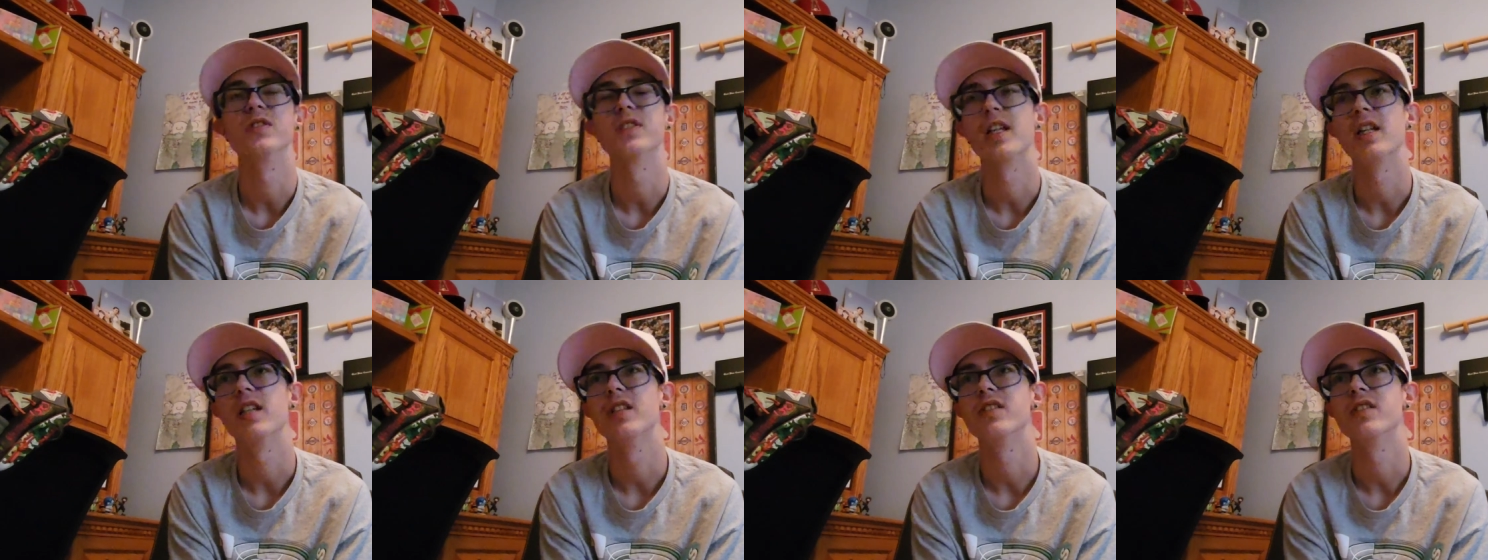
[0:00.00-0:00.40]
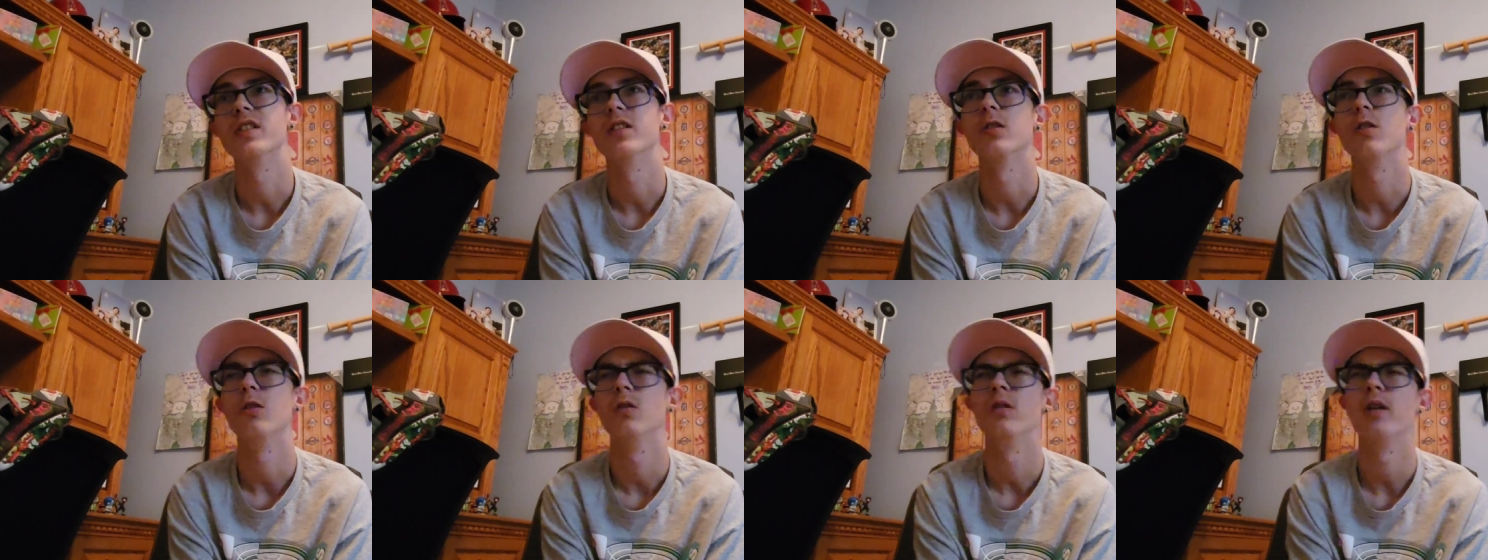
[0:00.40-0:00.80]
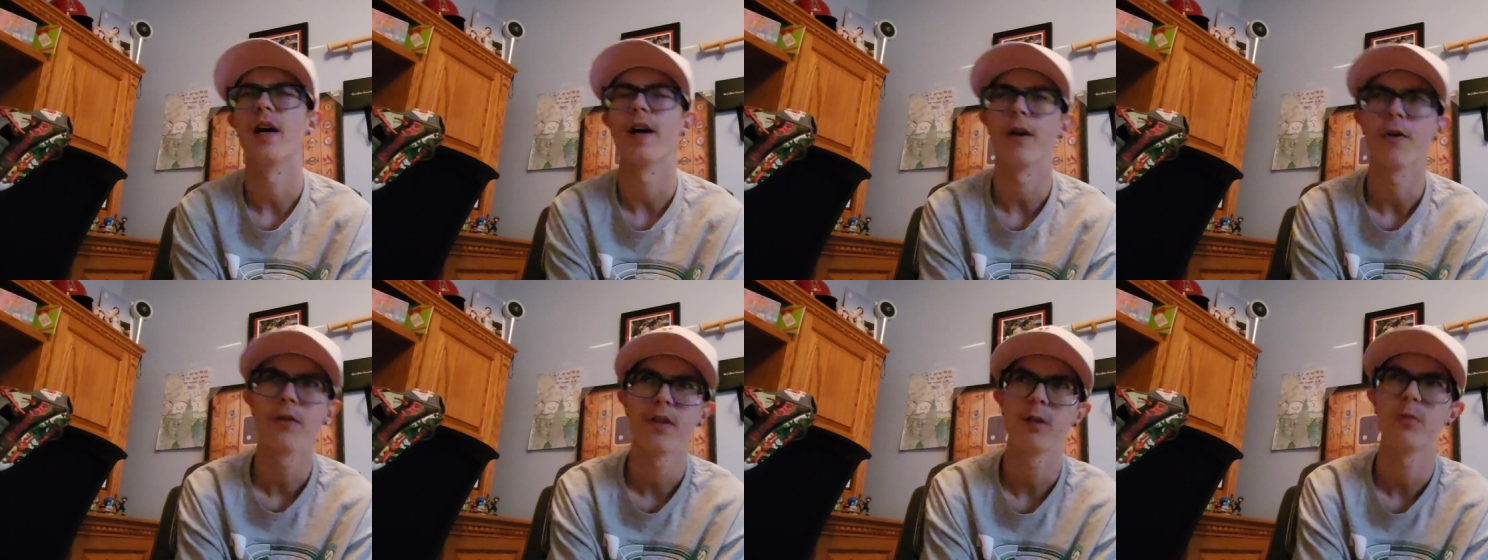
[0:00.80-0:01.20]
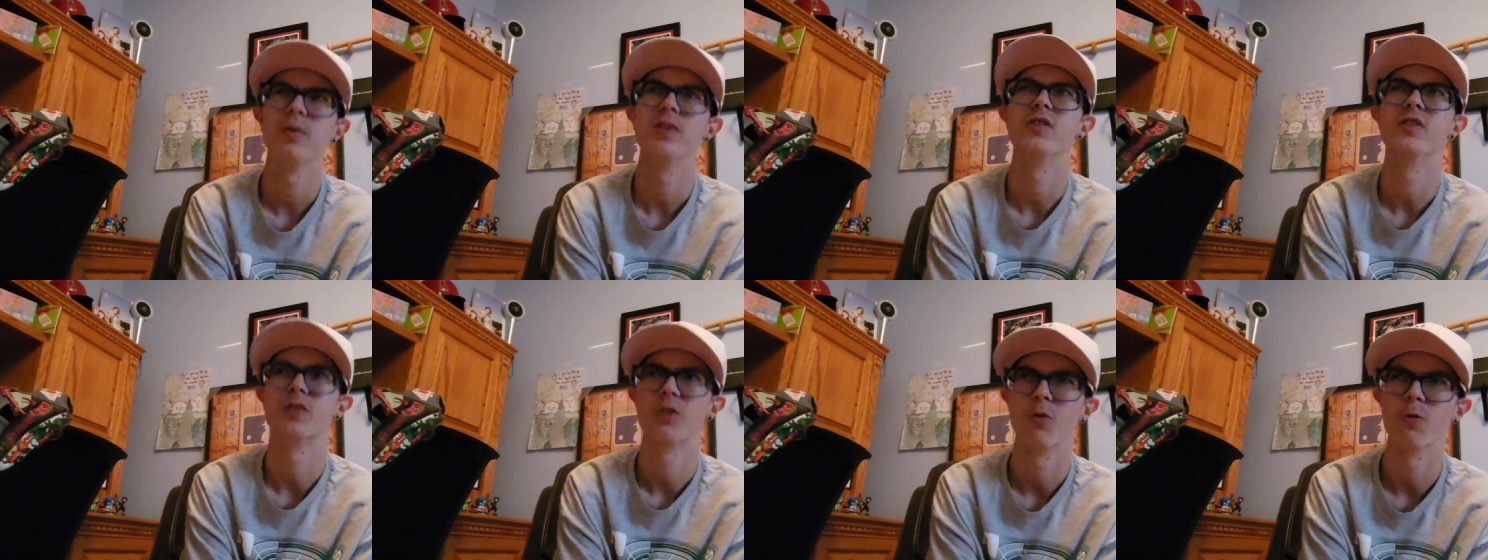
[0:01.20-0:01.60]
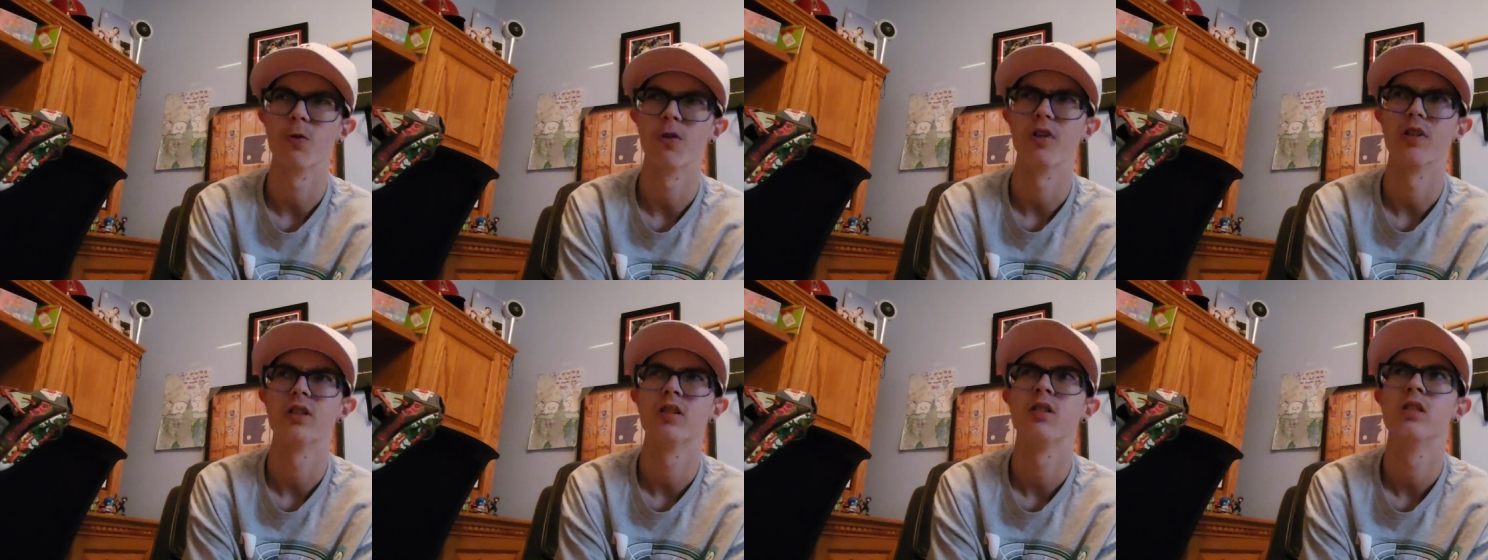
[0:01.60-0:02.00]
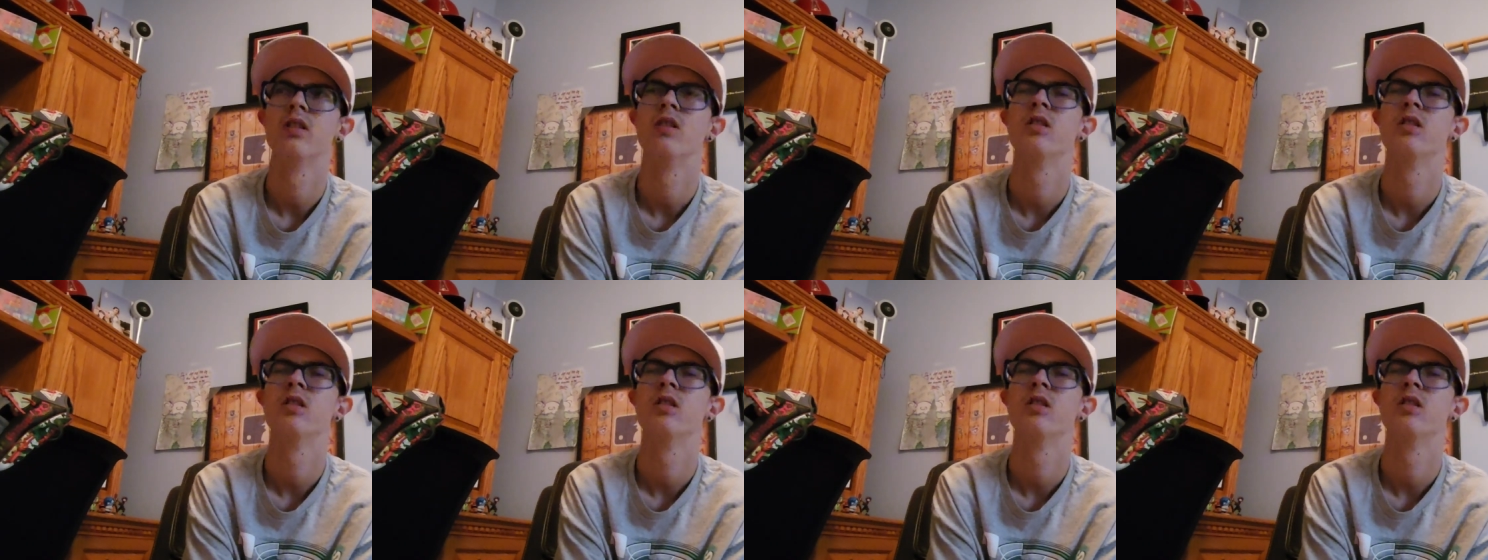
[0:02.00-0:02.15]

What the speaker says: stayed a single. I don't think we scored.